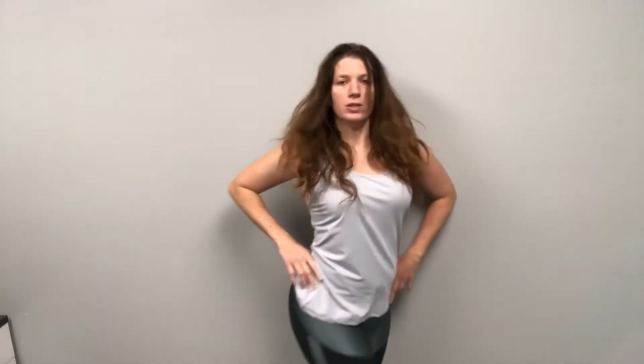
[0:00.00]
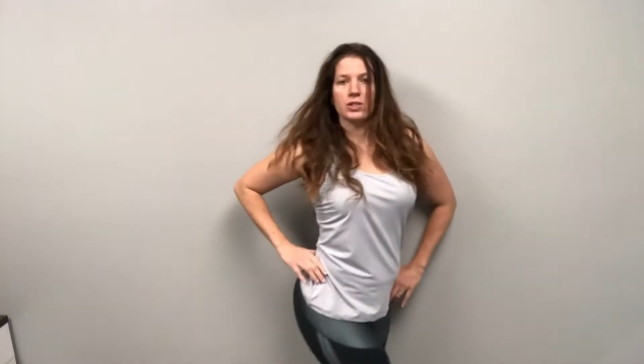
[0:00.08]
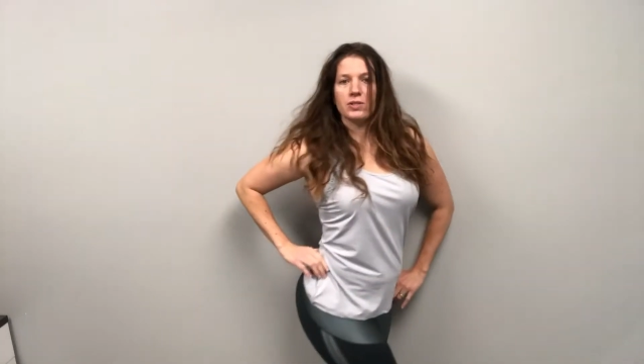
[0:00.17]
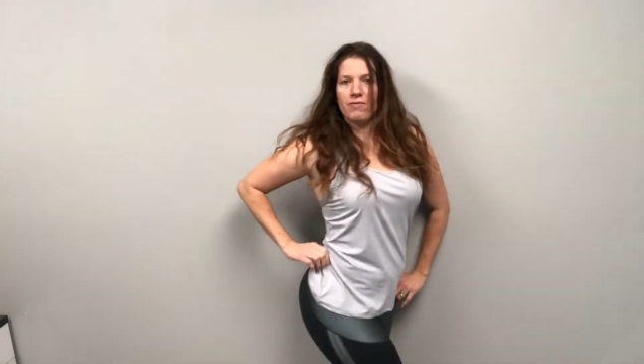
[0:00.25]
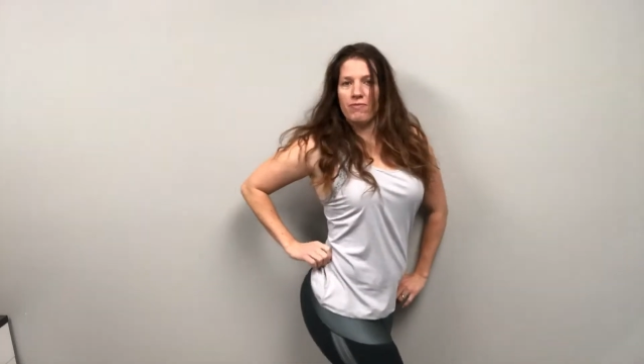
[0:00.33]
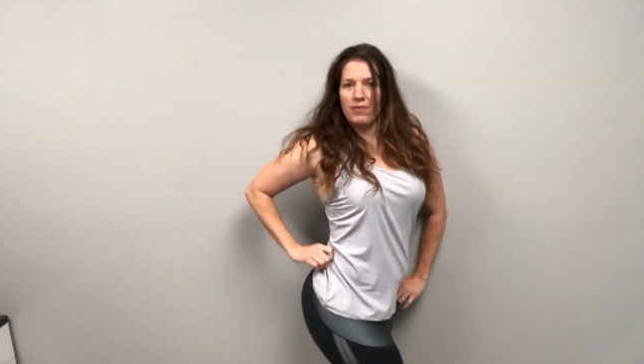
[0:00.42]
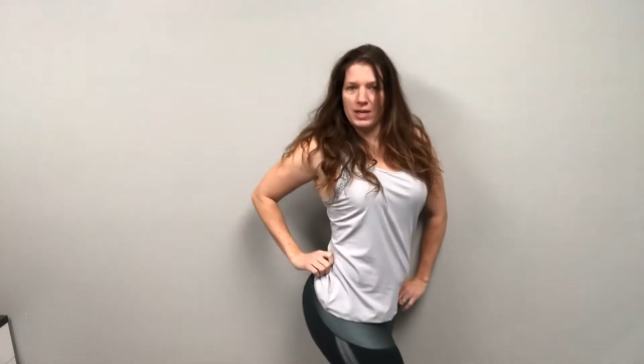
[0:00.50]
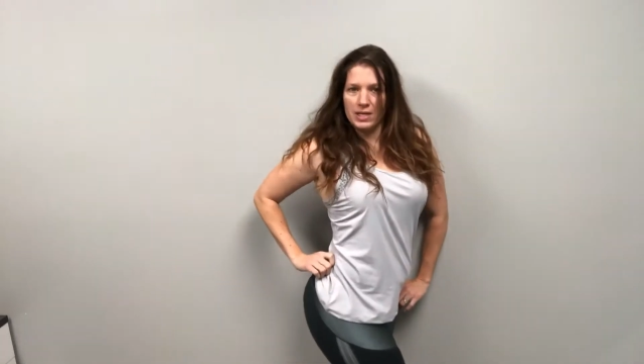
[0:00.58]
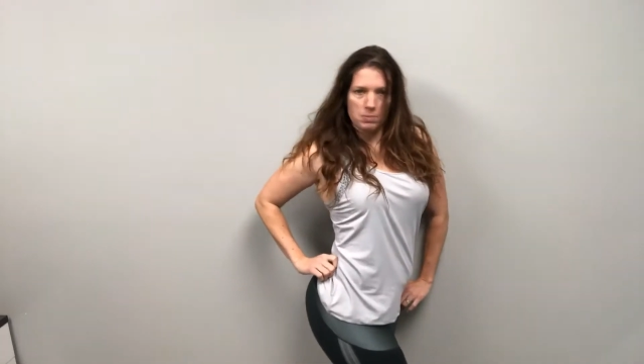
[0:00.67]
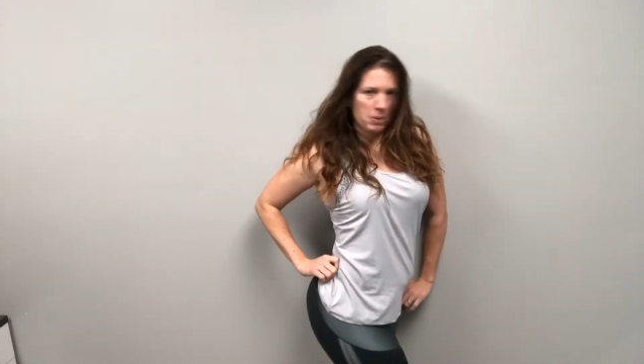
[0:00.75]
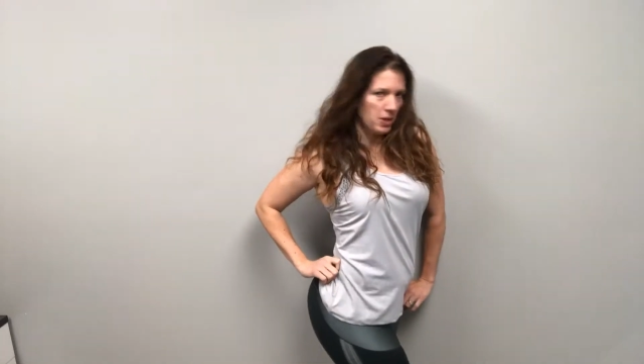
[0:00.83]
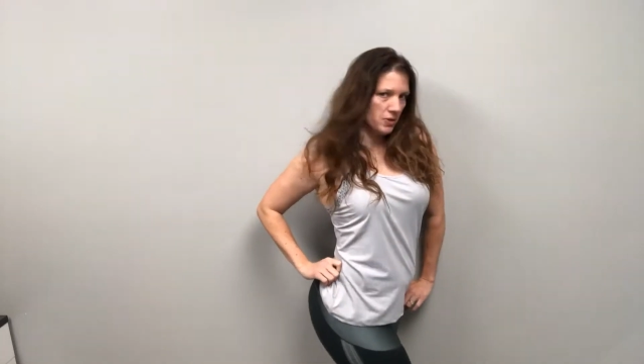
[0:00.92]
some
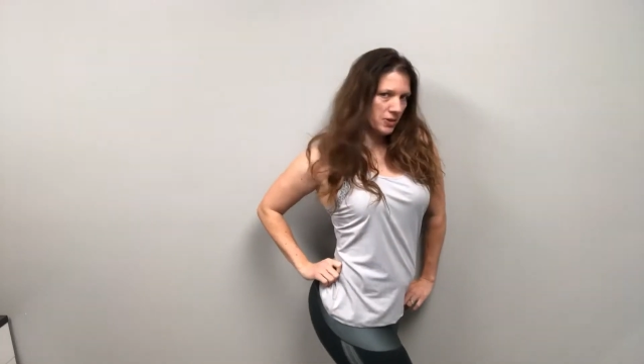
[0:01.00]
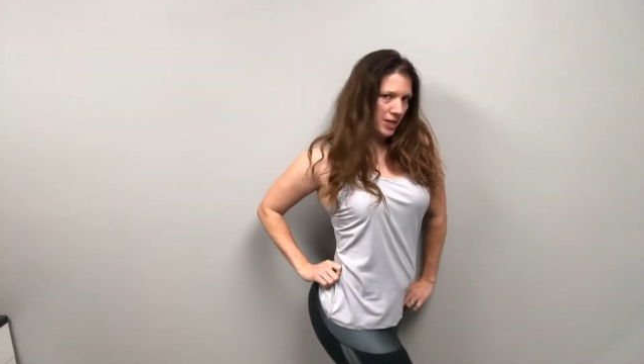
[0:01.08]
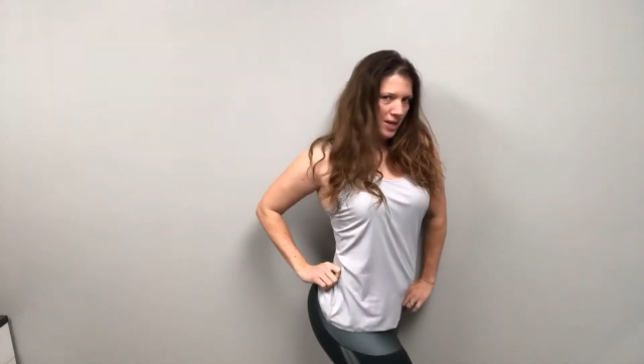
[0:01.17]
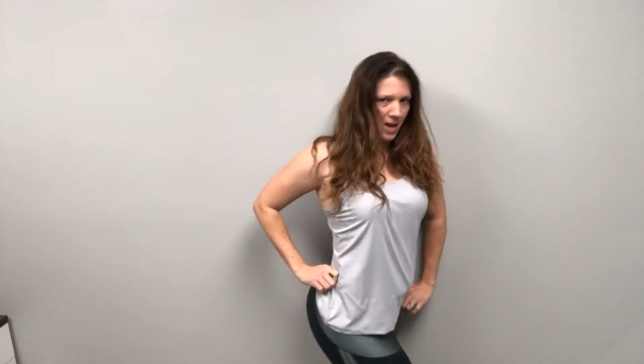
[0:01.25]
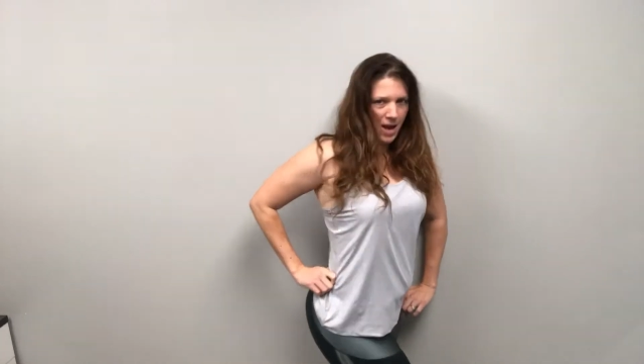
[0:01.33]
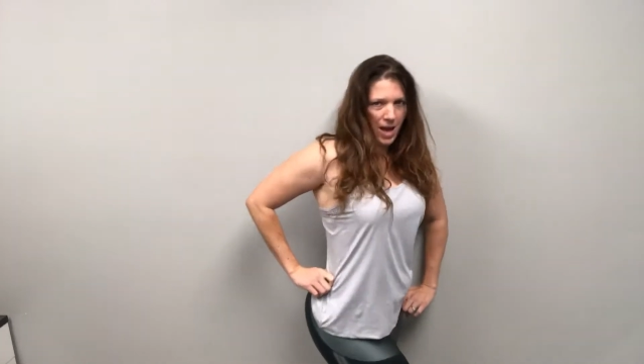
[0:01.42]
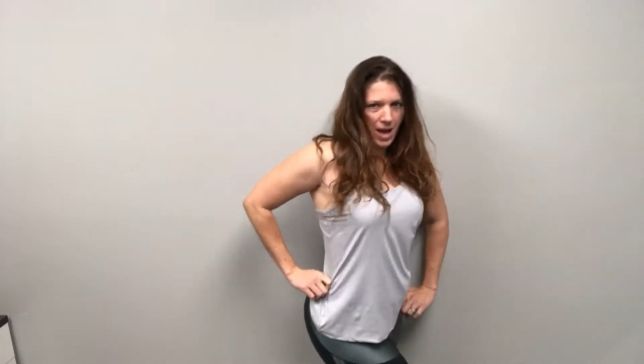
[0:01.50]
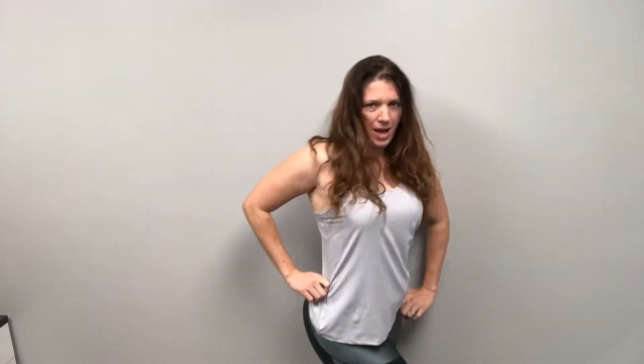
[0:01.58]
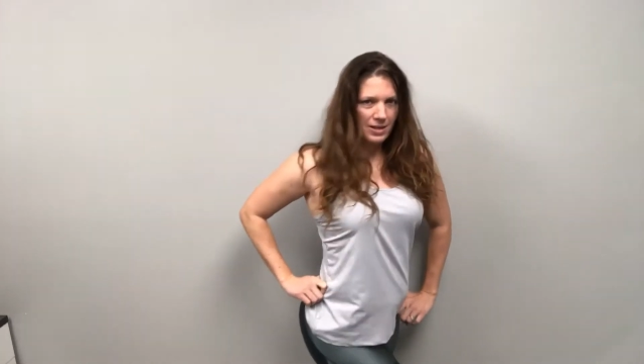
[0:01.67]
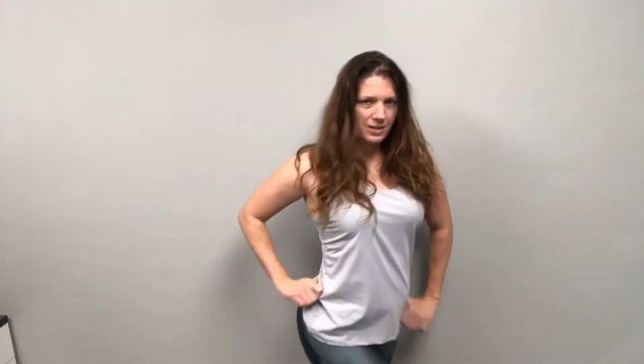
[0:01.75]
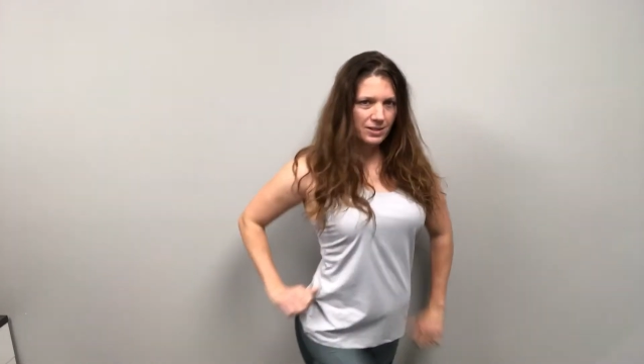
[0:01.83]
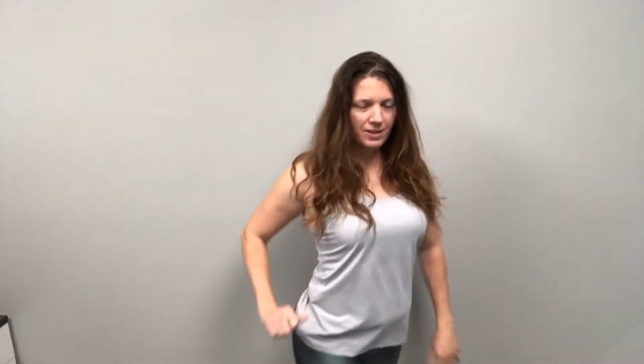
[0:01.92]
fitness posing,
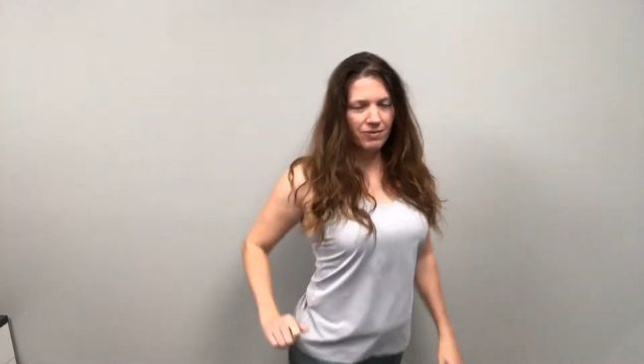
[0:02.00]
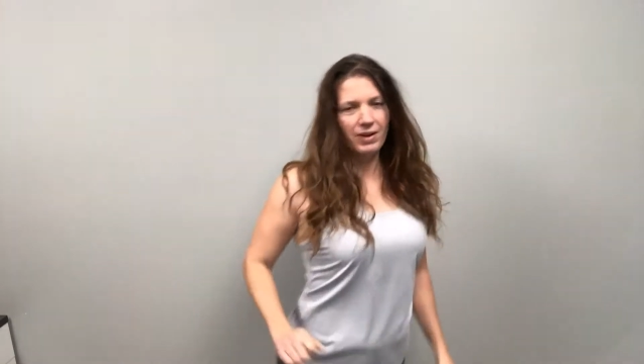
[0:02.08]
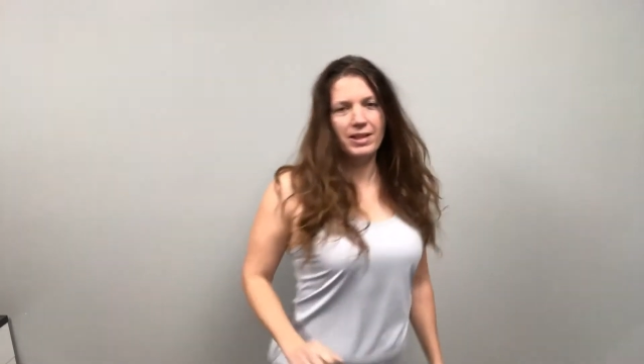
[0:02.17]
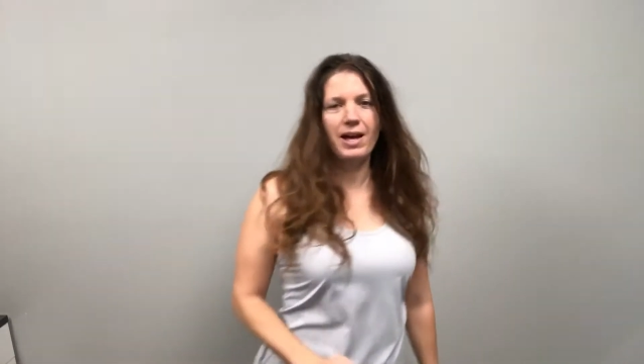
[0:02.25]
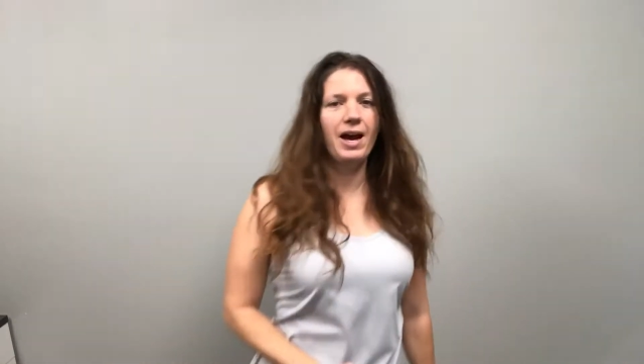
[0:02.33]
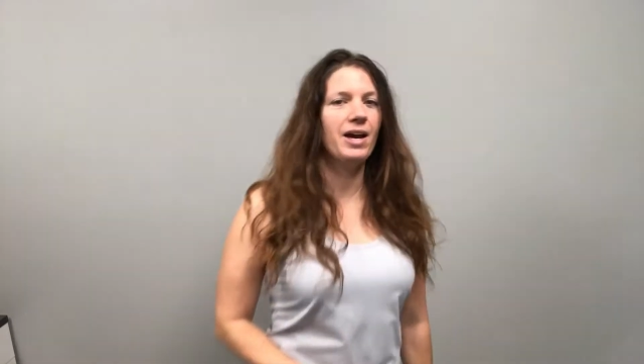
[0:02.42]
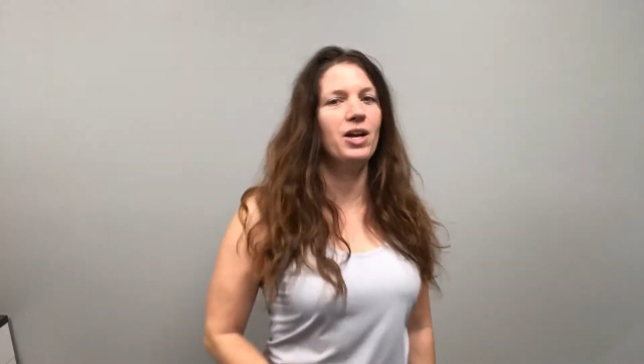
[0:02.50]
stuff like that,